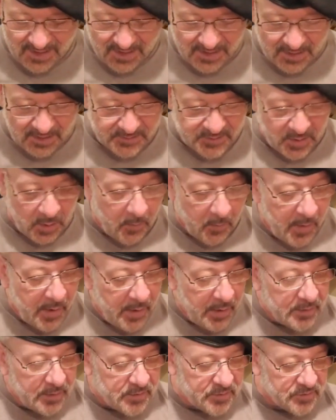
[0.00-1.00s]
So
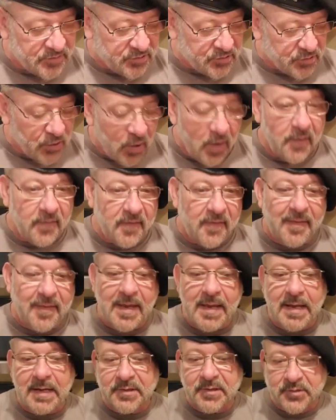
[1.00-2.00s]
to start
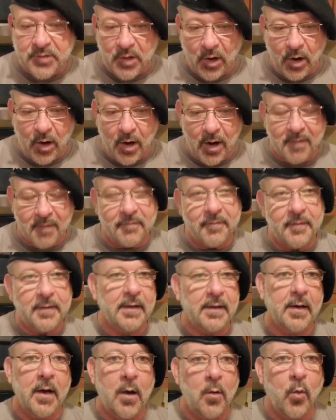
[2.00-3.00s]
things off,
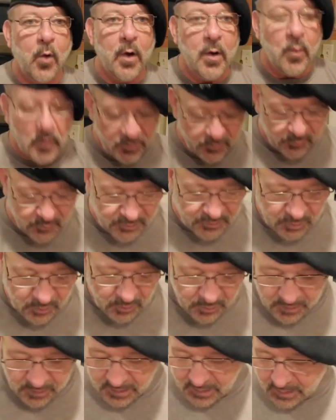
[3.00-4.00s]
what I wanted to show
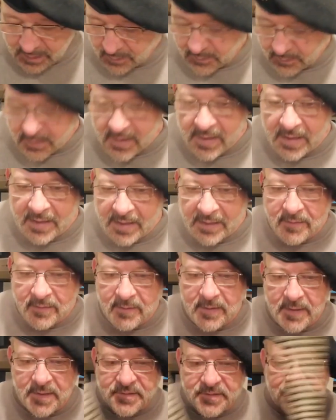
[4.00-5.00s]
you here,
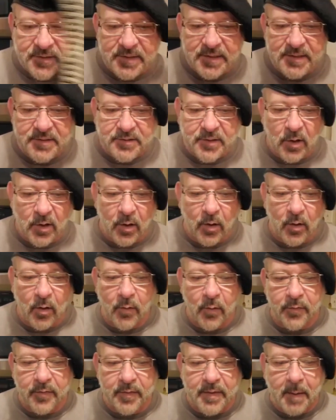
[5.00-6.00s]
this is
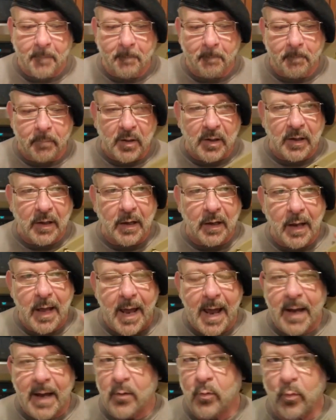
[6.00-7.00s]
called the
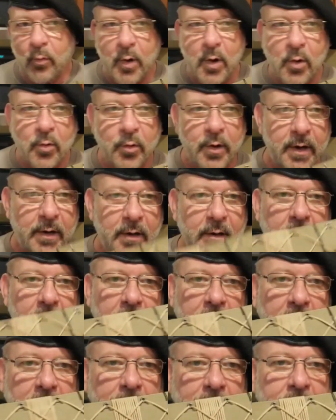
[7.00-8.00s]
Black Ronin.
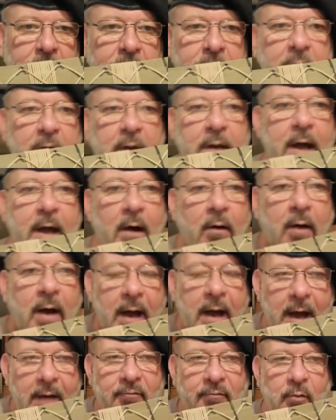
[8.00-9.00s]
Now, I
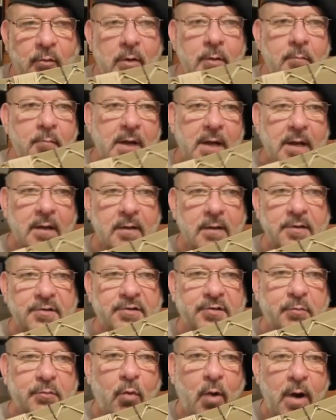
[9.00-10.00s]
have to admit, this is
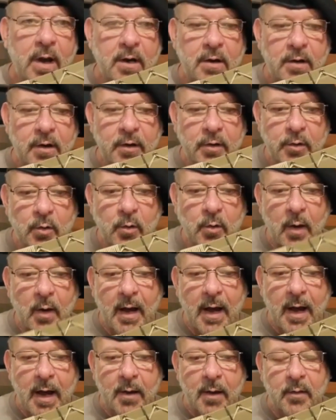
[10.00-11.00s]
brand new.
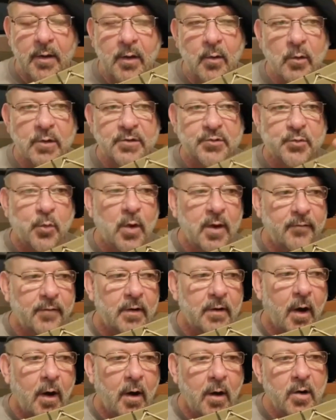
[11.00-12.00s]
It was one of the
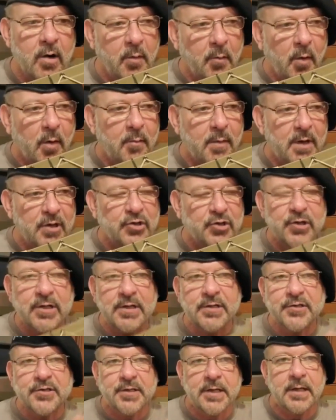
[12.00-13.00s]
honorable
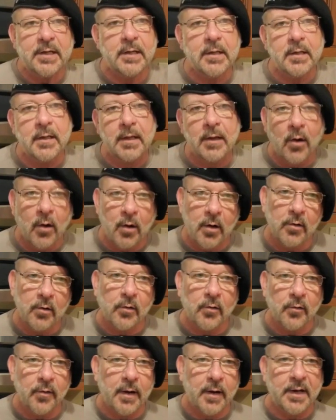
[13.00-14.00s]
mentions in the
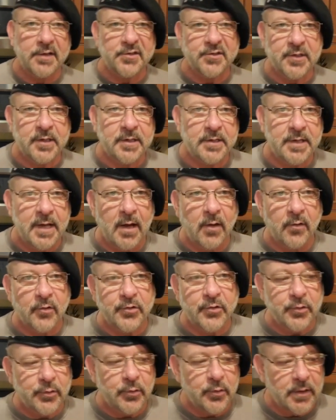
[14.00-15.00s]
article that I sent out
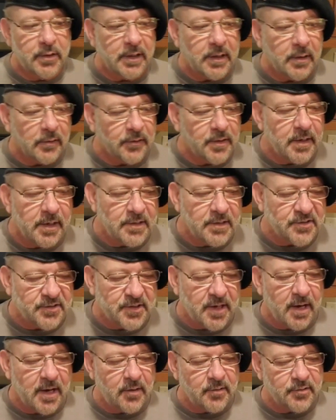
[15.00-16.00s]
to the Kilted
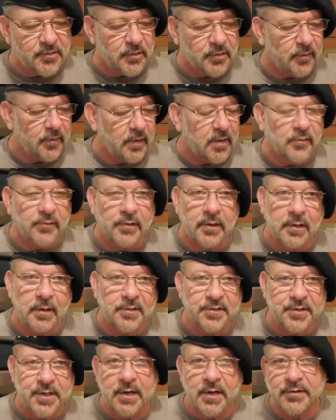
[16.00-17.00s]
Insiders. So the Kilted
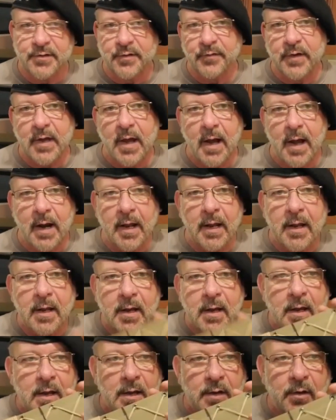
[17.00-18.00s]
Insiders, if you got it,
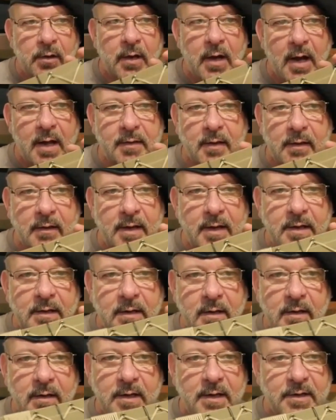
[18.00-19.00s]
you got the link to
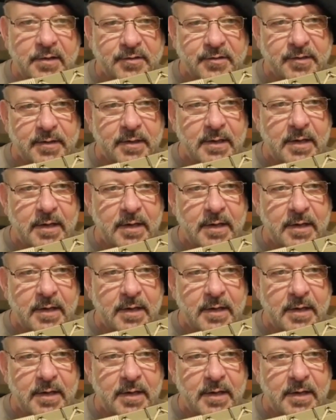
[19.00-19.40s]
this and